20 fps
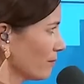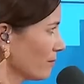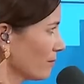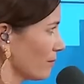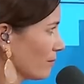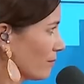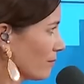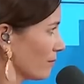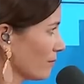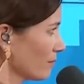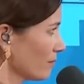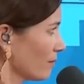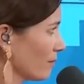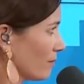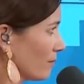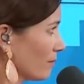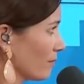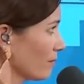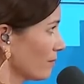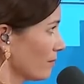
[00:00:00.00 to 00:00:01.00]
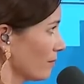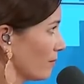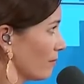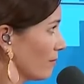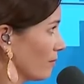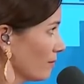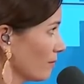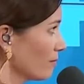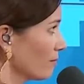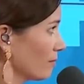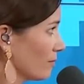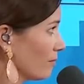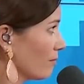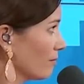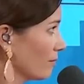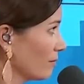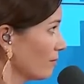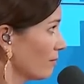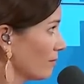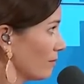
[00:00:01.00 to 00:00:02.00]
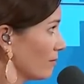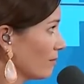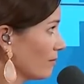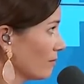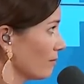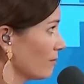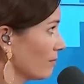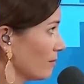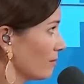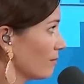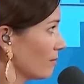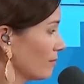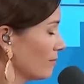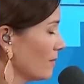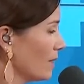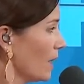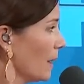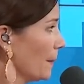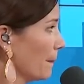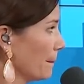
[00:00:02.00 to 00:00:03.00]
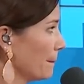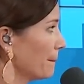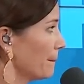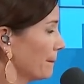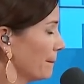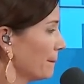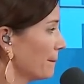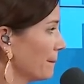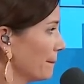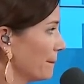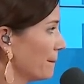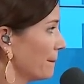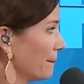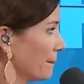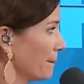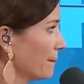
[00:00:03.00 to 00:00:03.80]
(not speaking)